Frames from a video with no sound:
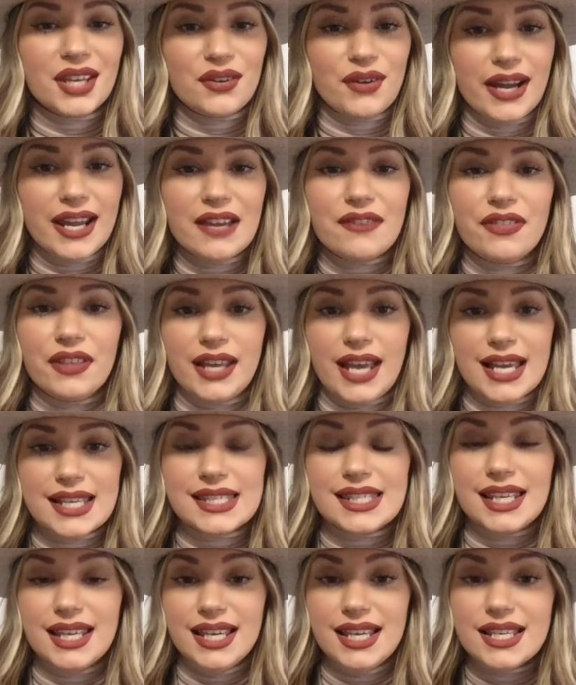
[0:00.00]
Right? If the
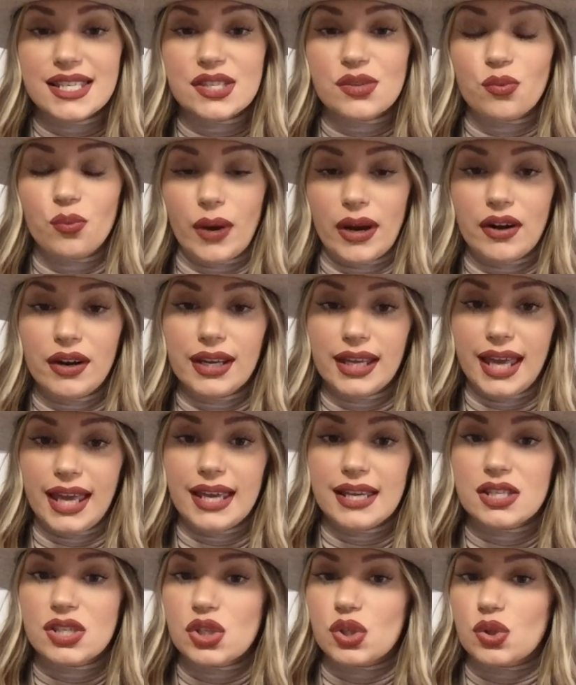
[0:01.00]
guest is wearing
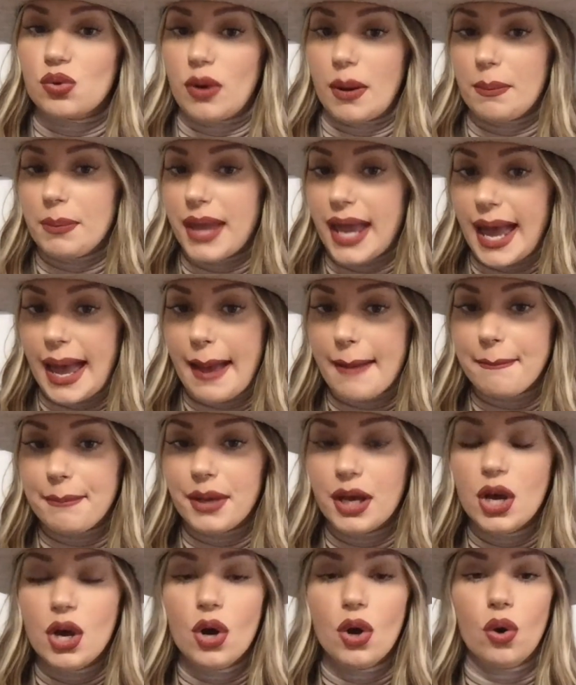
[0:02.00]
a scrub cap
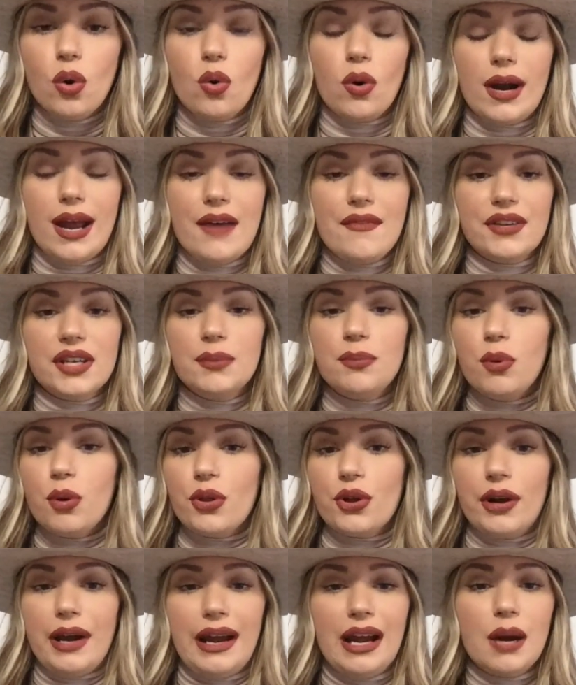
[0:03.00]
or having to pull
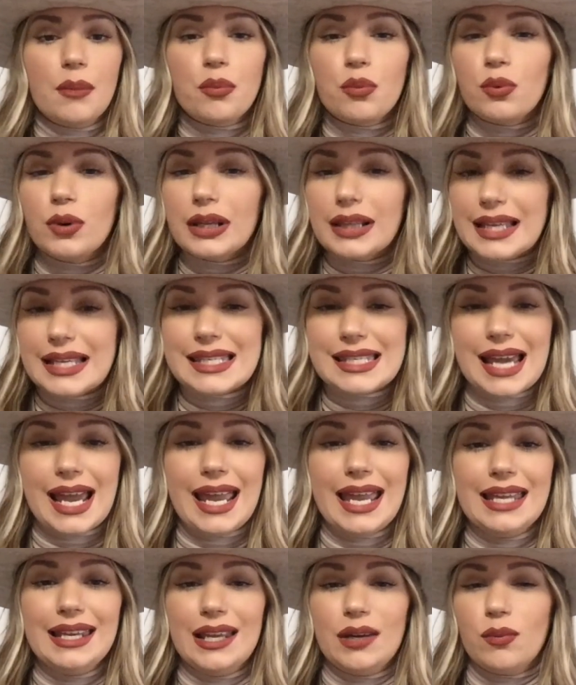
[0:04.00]
their hair up really
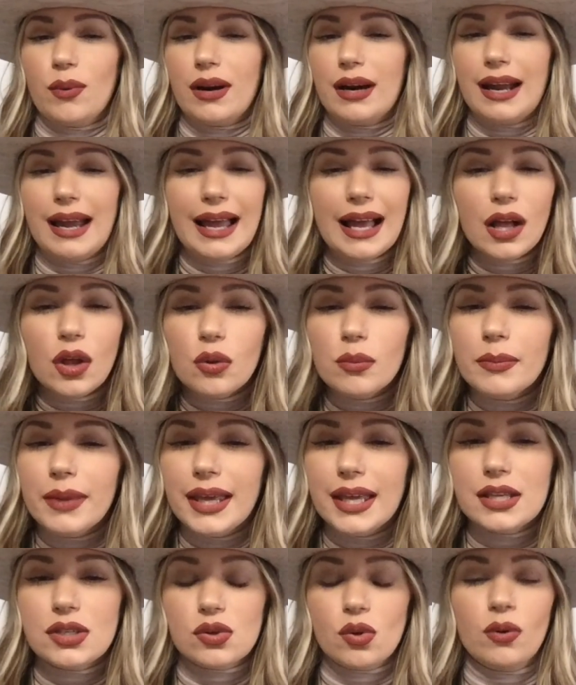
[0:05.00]
tight and wear a
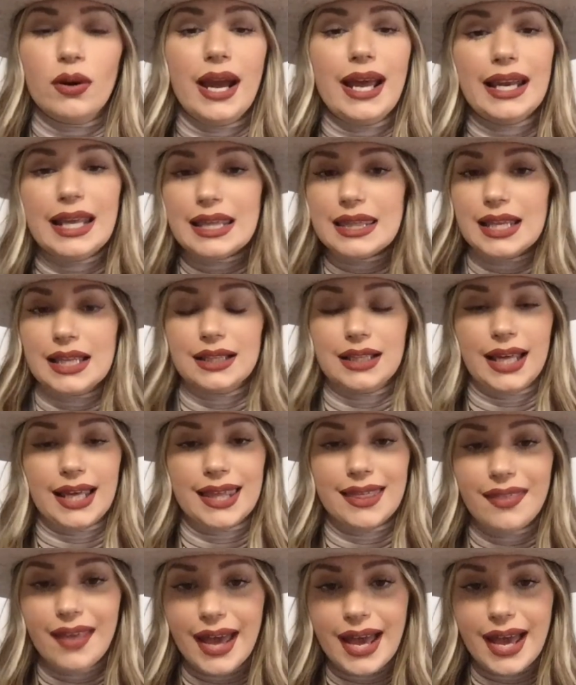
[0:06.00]
helmet or anything
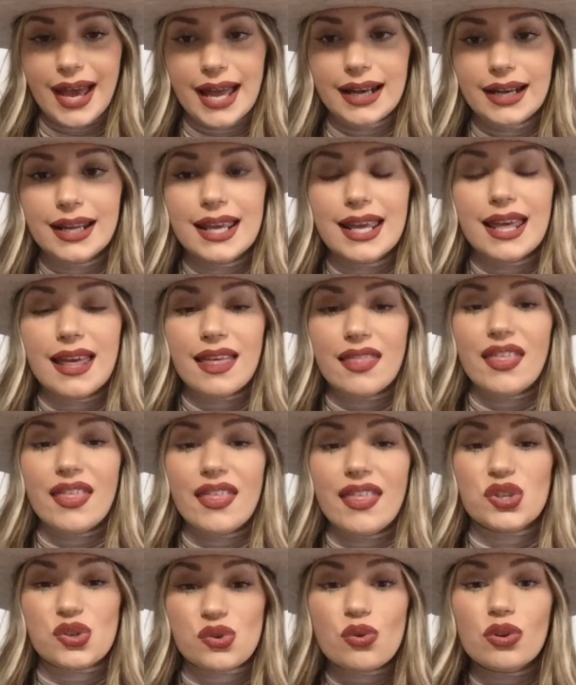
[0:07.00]
like that,
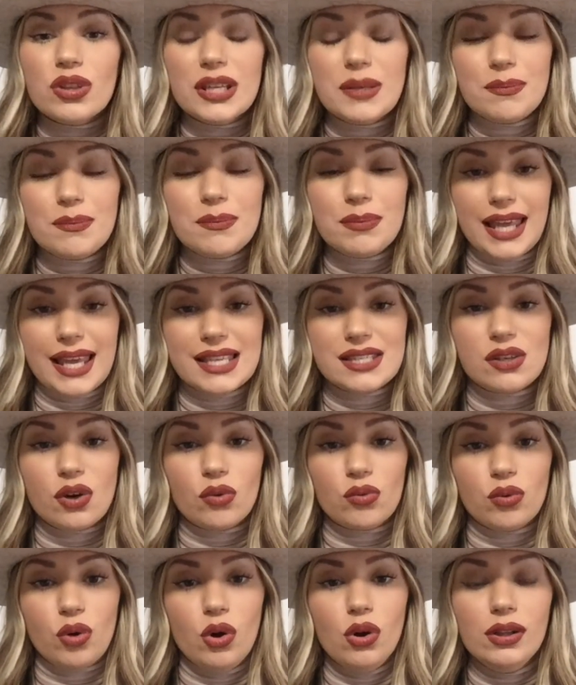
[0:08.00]
that truly plays
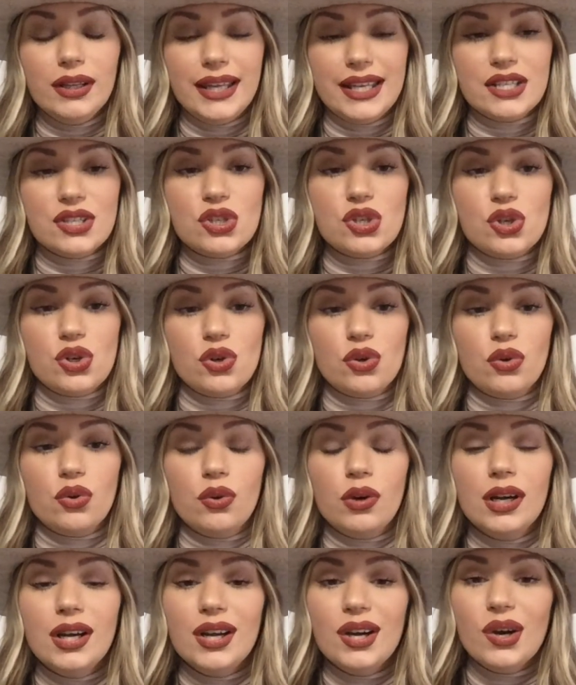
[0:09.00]
a role
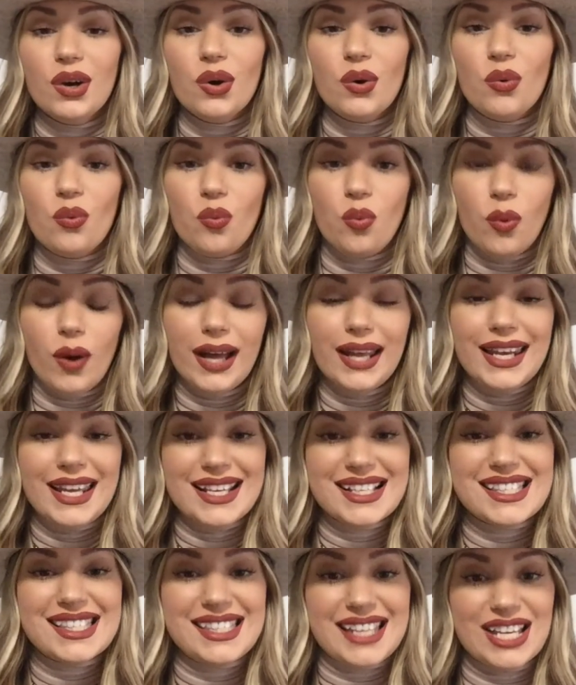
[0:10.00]
into what
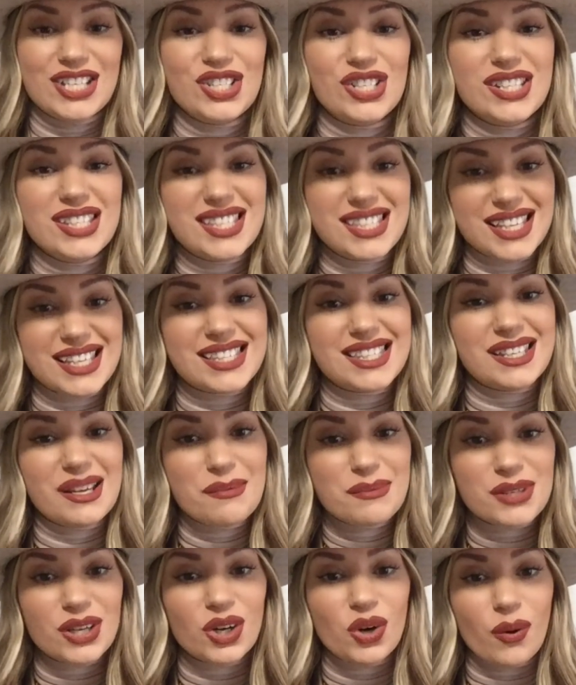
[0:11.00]
extension
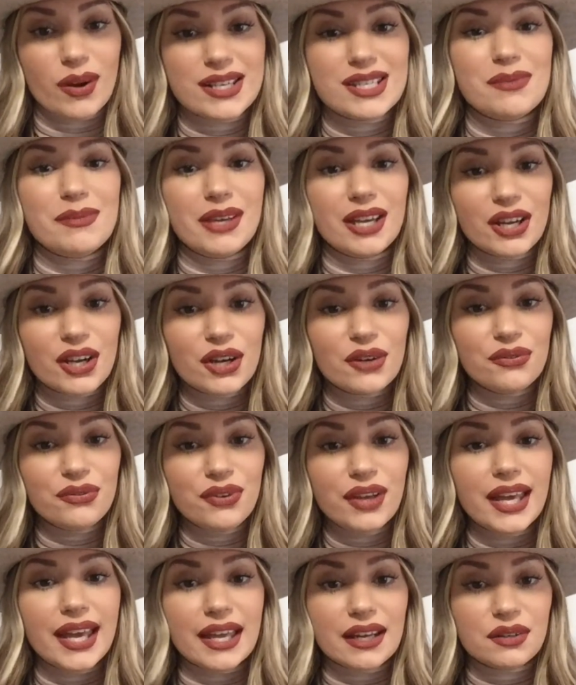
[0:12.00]
systems are going to be a good
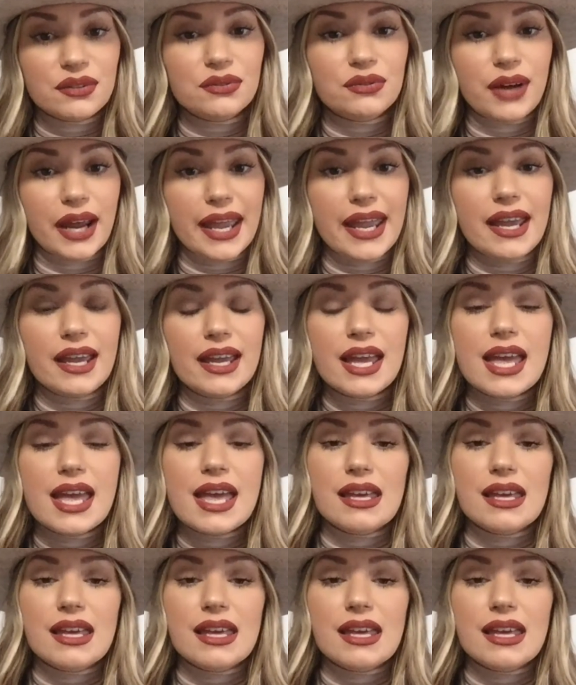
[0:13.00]
fit, right?